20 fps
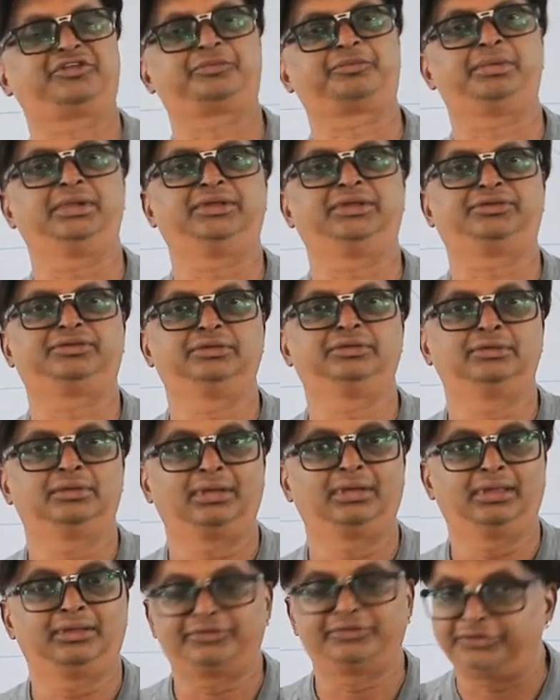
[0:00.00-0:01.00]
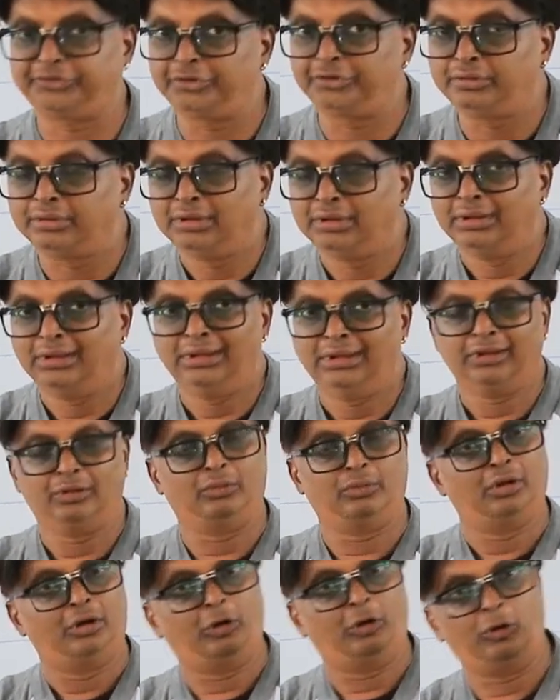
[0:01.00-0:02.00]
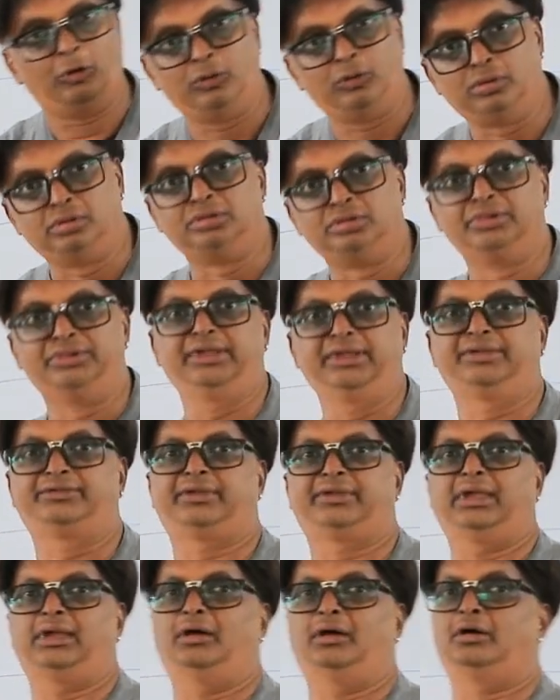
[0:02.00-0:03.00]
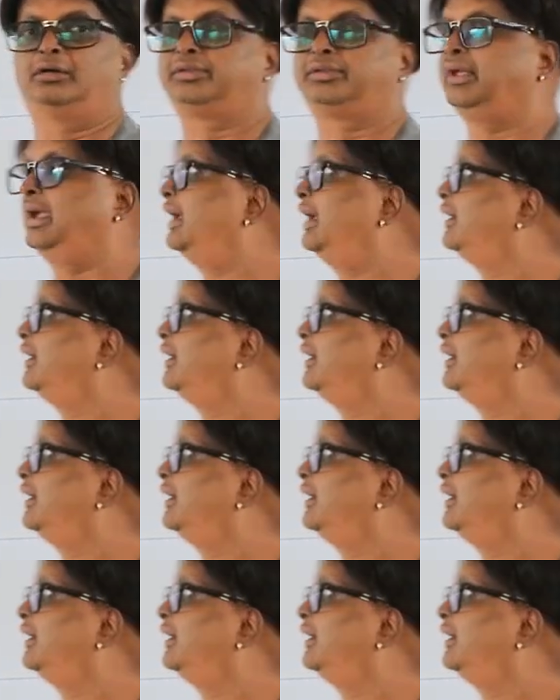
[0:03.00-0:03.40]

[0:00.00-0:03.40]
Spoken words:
place, is it not? All these are the